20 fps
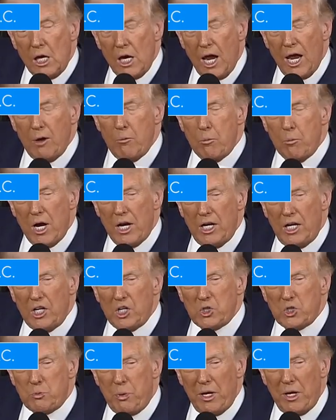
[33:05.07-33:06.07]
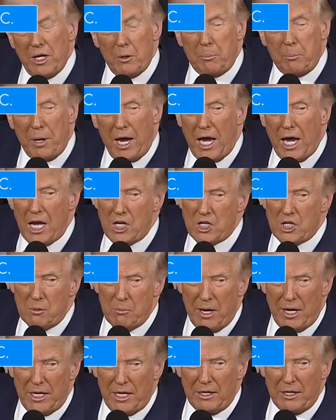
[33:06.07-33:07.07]
And money is being paid to
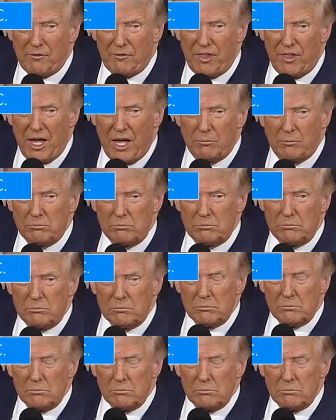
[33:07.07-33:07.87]
many of them,